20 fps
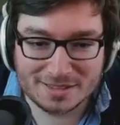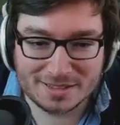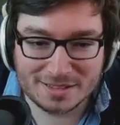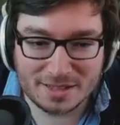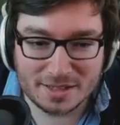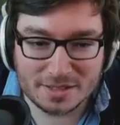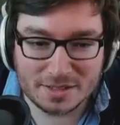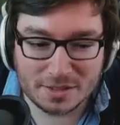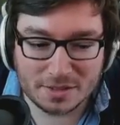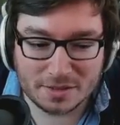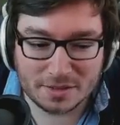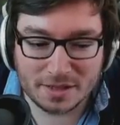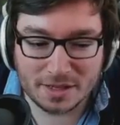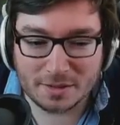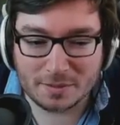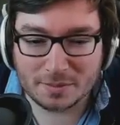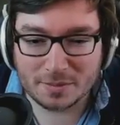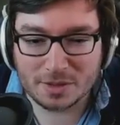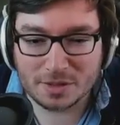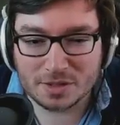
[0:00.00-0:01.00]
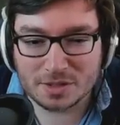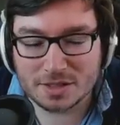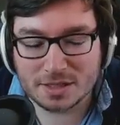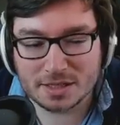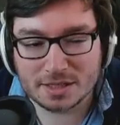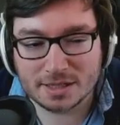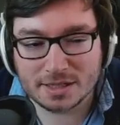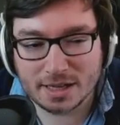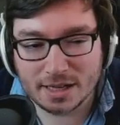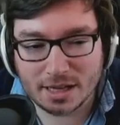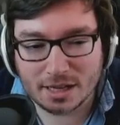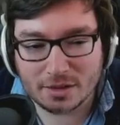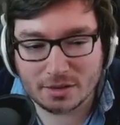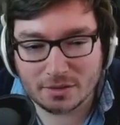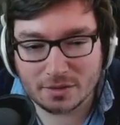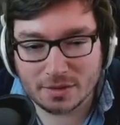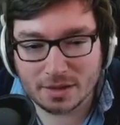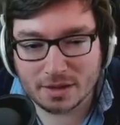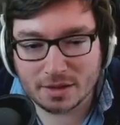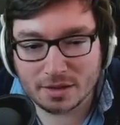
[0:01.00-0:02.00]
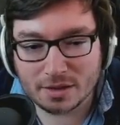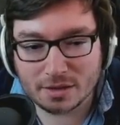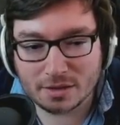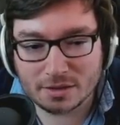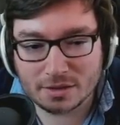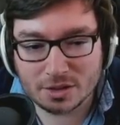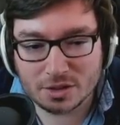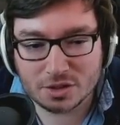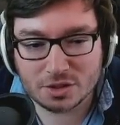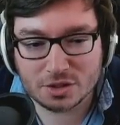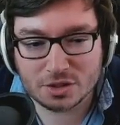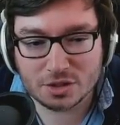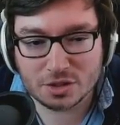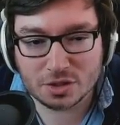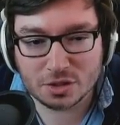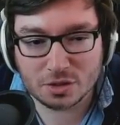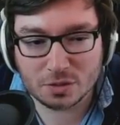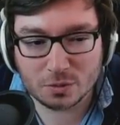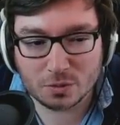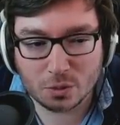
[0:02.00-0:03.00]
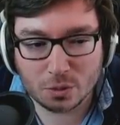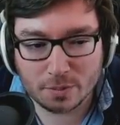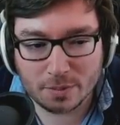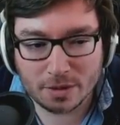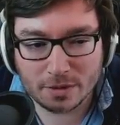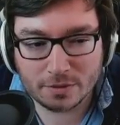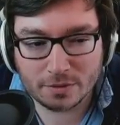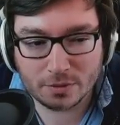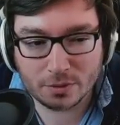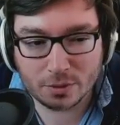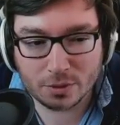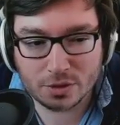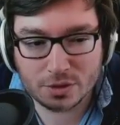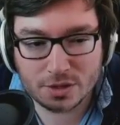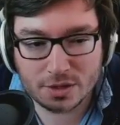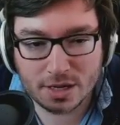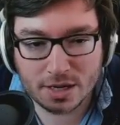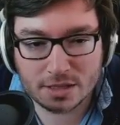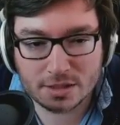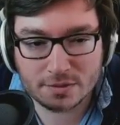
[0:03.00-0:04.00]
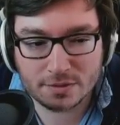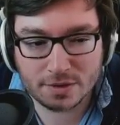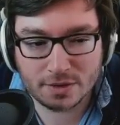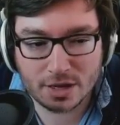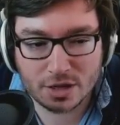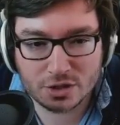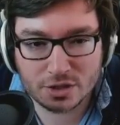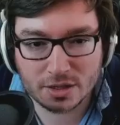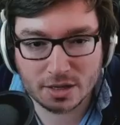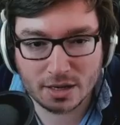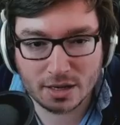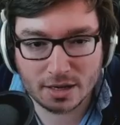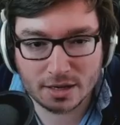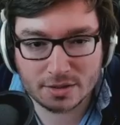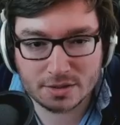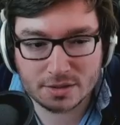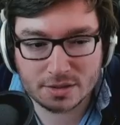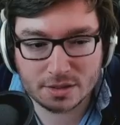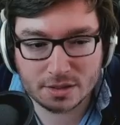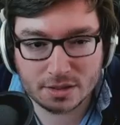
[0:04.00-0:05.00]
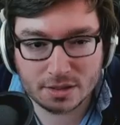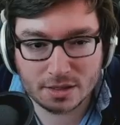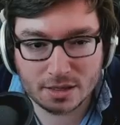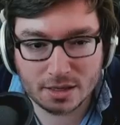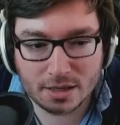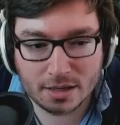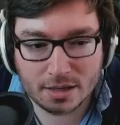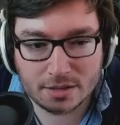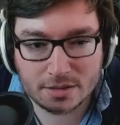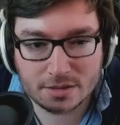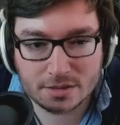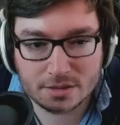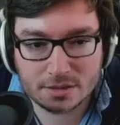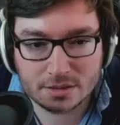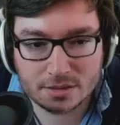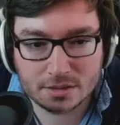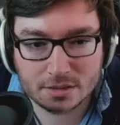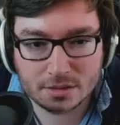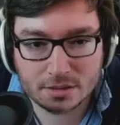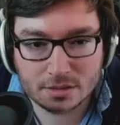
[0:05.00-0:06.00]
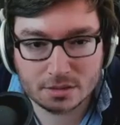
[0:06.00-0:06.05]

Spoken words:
Nice condemn. You just need to get out of there, though. She shouldn't have walled back forward. She has flash and cleanse here. Cleanse.